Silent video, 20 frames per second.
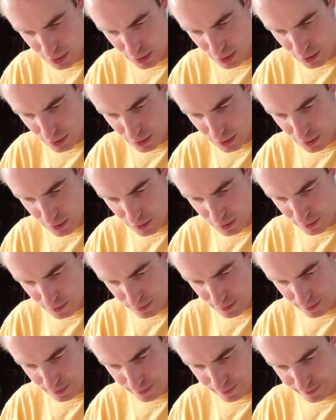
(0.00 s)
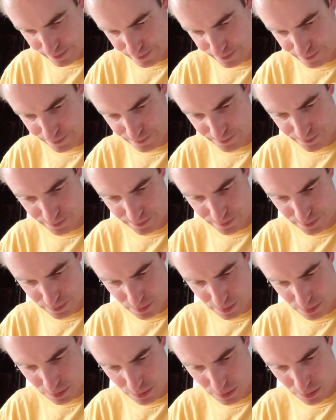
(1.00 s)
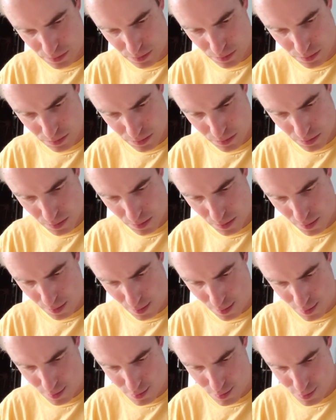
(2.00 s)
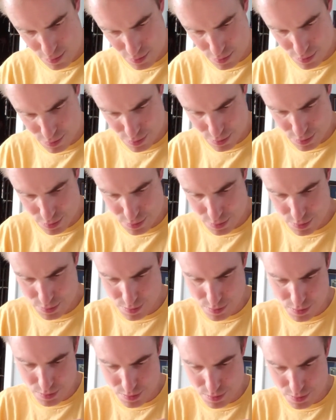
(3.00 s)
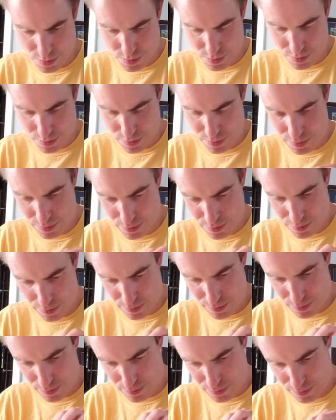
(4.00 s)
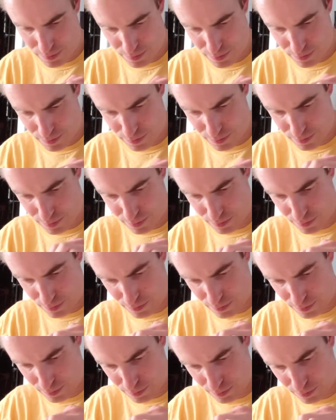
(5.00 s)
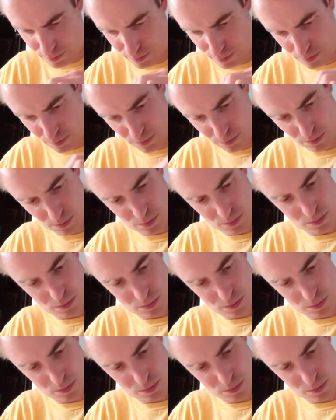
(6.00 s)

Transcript: [no speech]